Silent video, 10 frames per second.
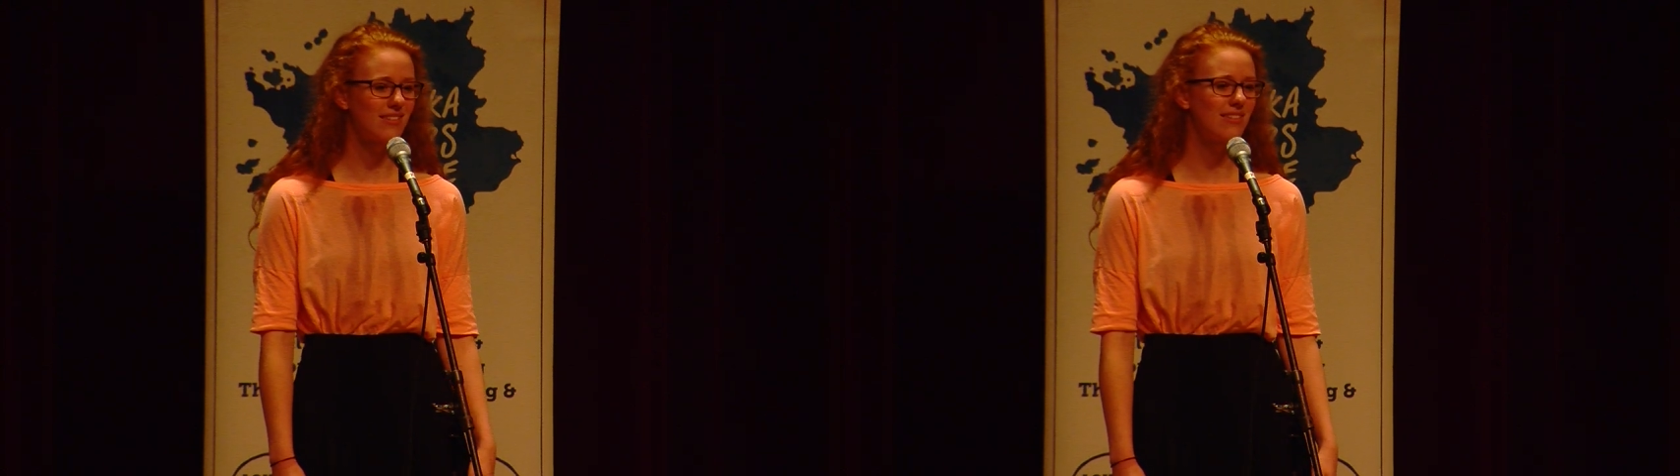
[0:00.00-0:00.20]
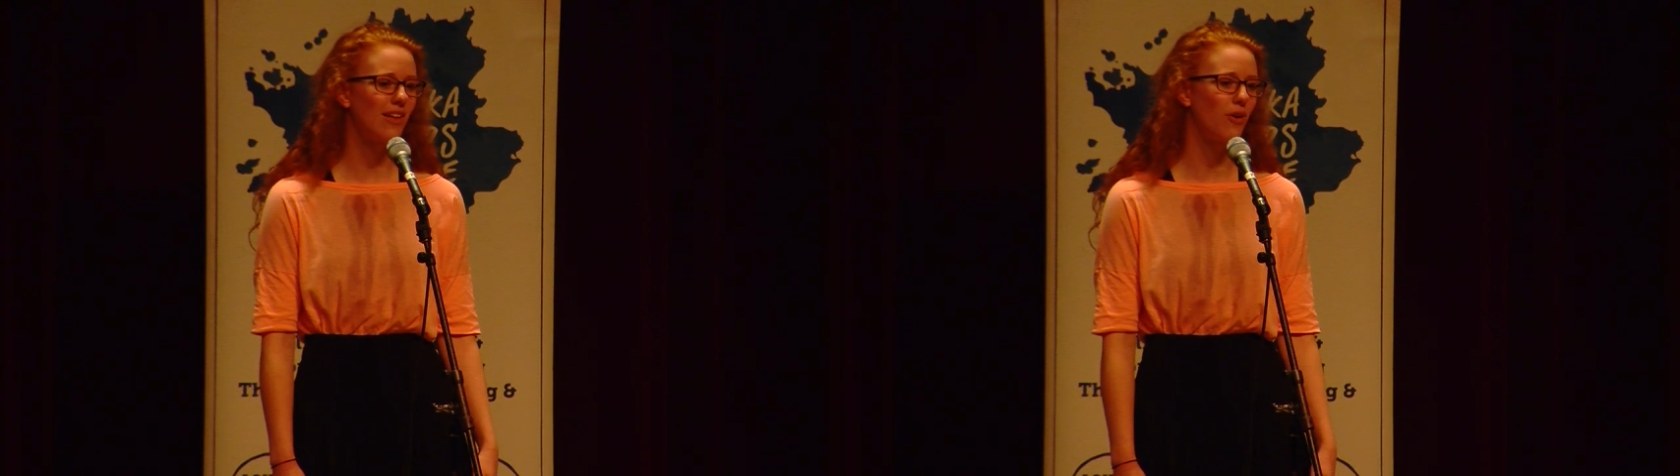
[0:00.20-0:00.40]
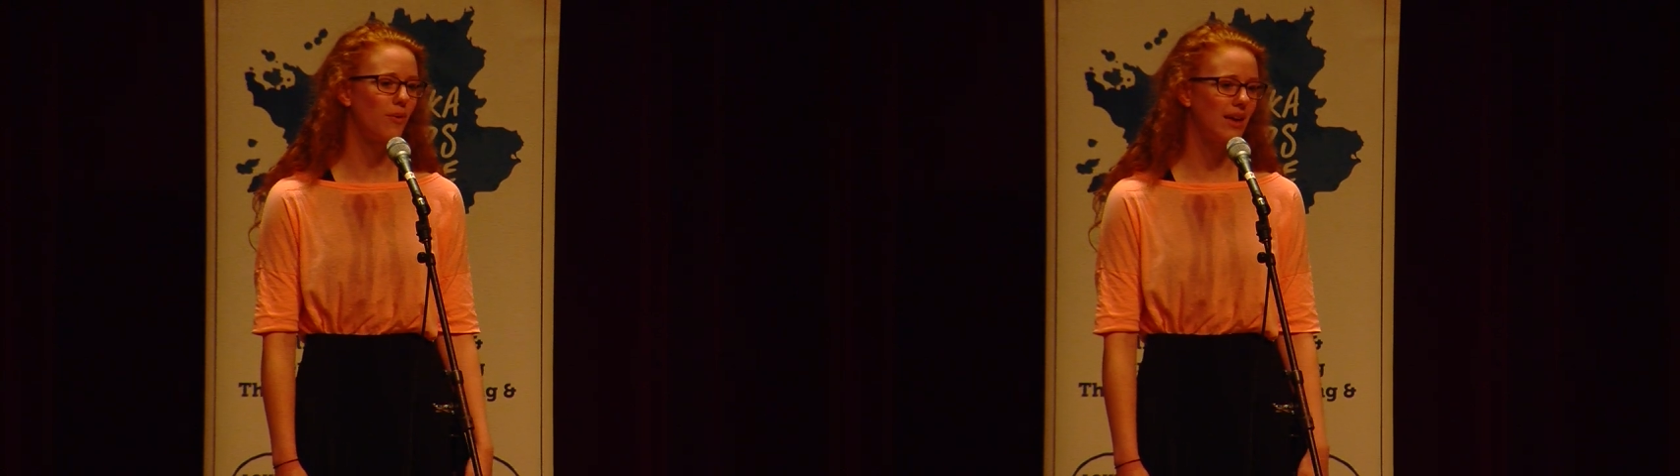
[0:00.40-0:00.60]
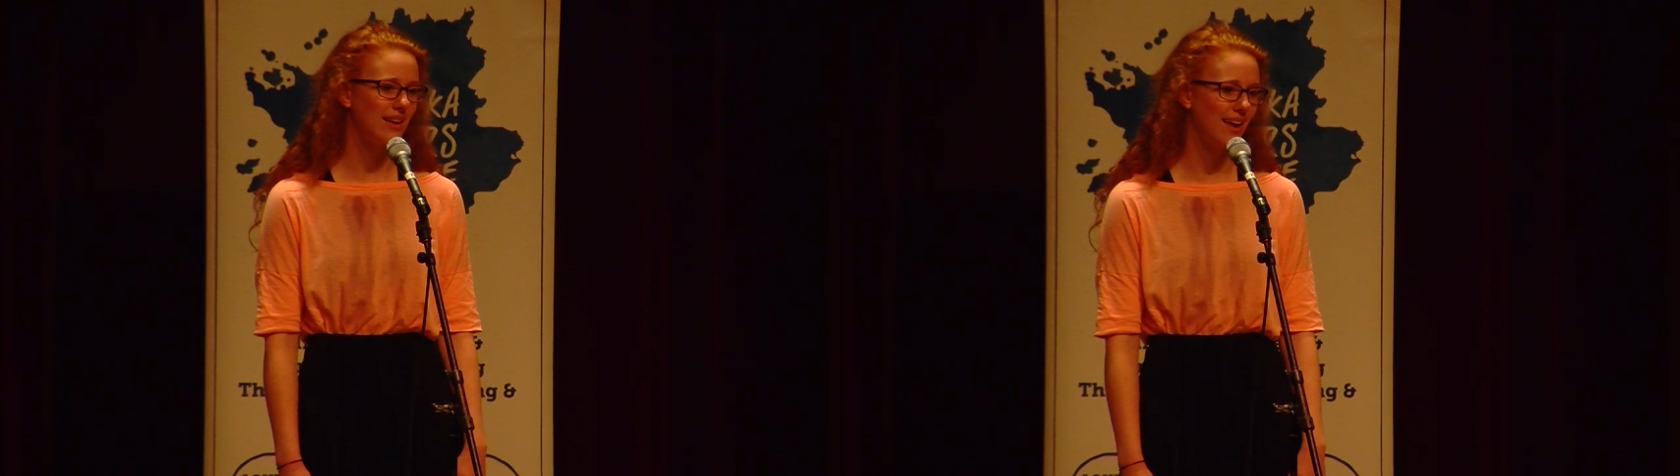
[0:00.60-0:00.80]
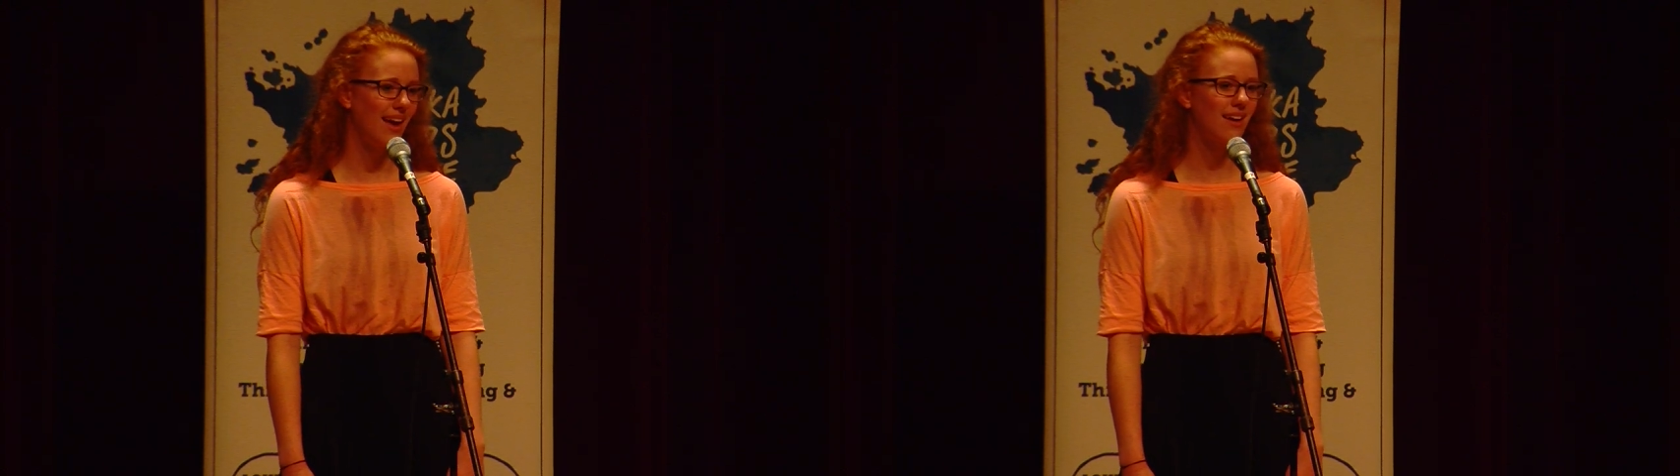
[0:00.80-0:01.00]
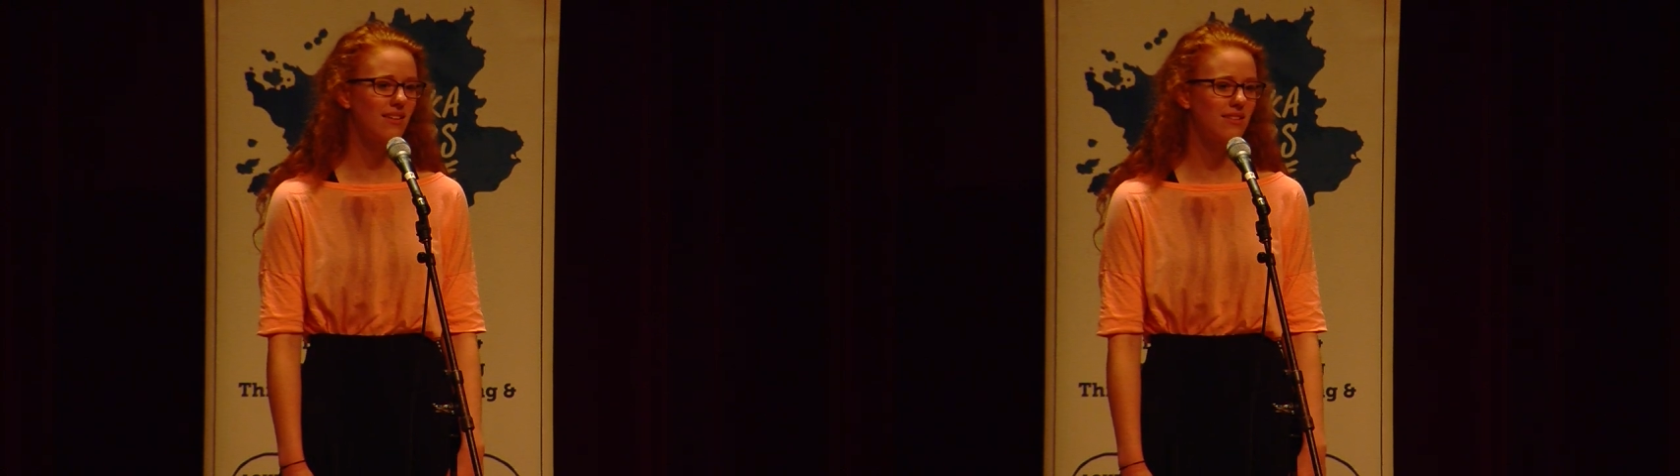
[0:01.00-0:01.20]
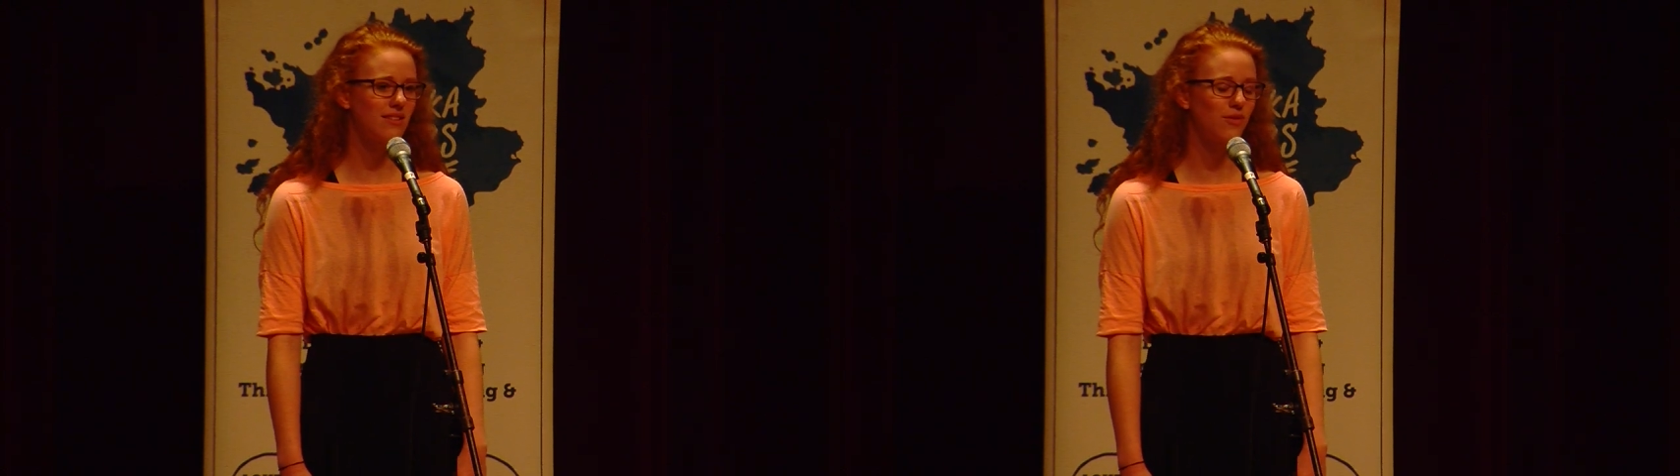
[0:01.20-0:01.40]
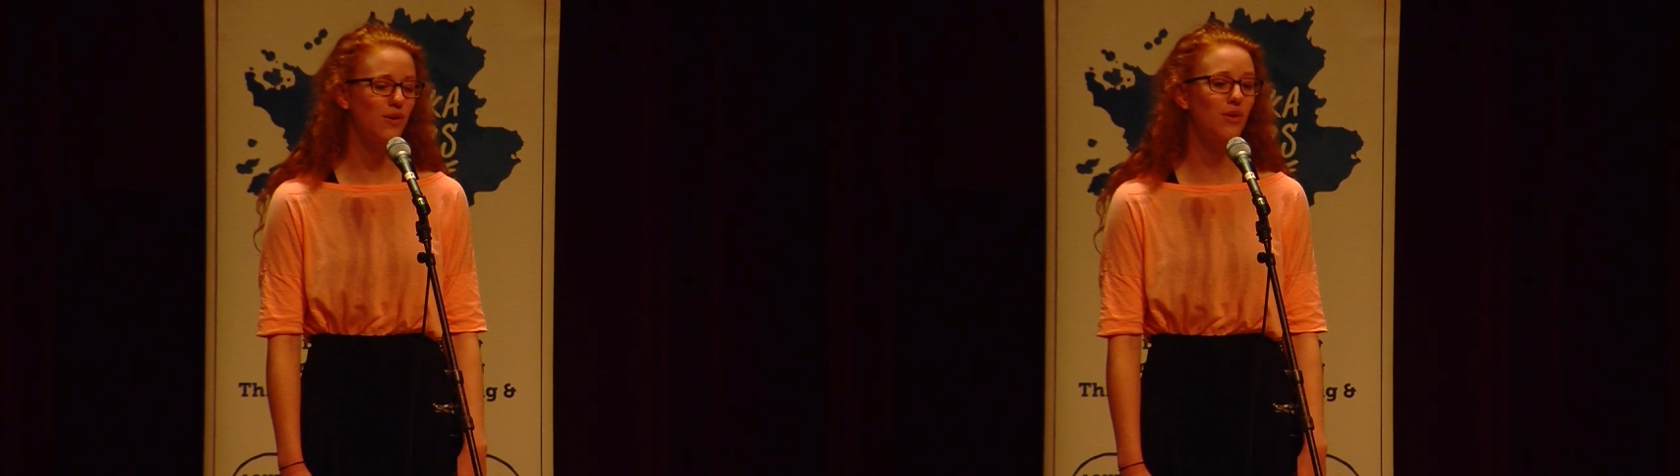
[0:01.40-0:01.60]
slow inhales
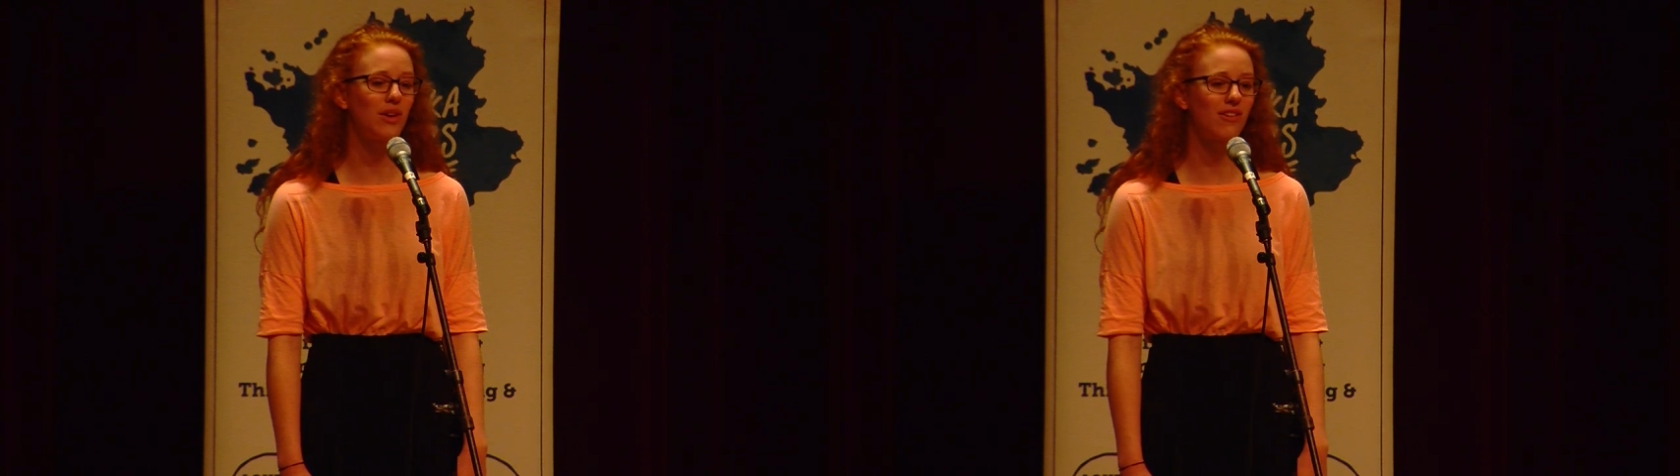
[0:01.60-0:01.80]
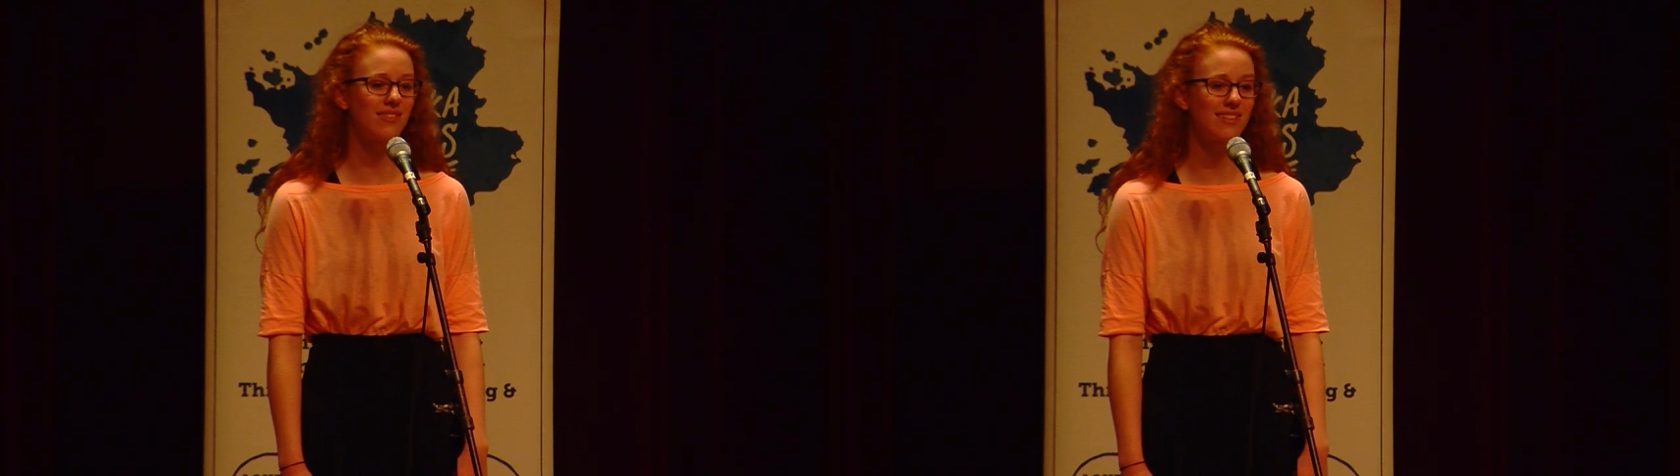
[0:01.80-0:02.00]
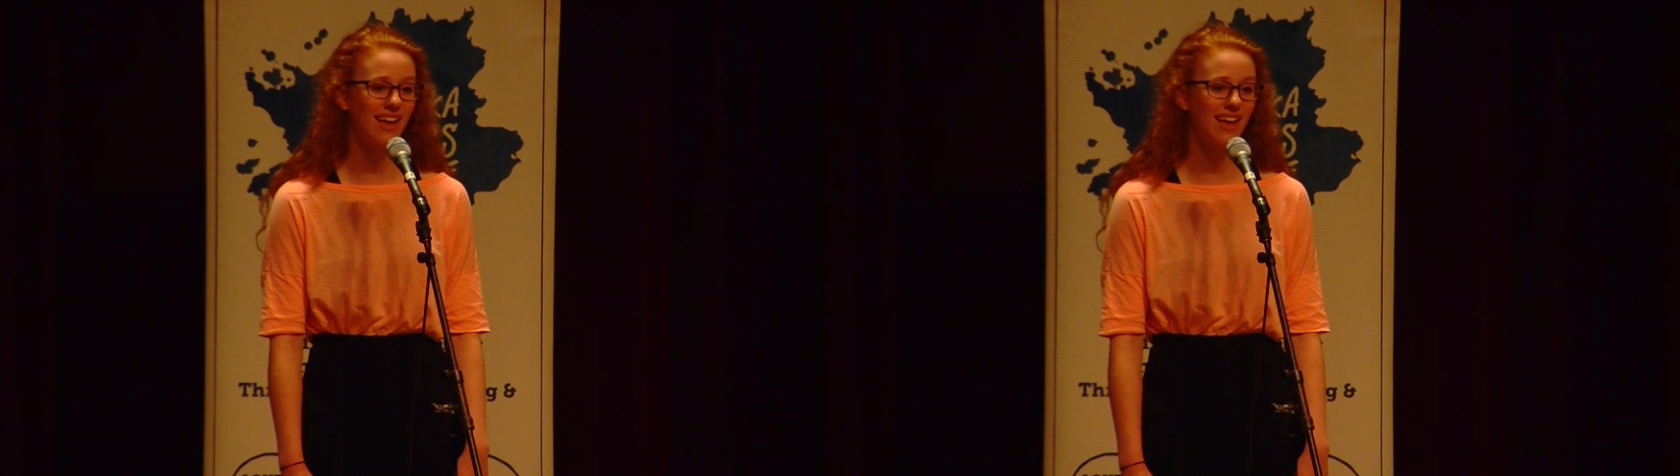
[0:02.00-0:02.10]
a few years